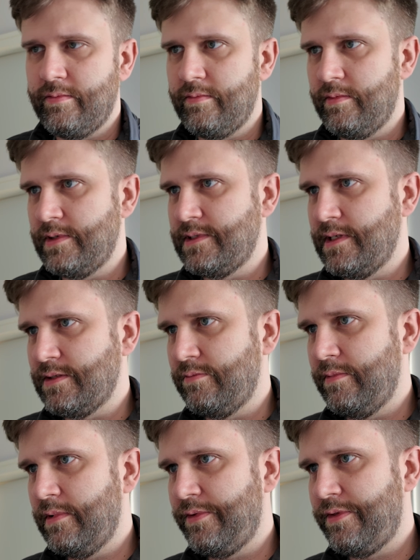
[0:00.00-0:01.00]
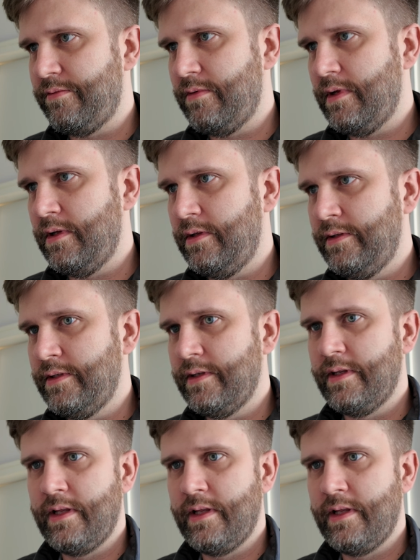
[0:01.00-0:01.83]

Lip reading: where it says we're thrilled,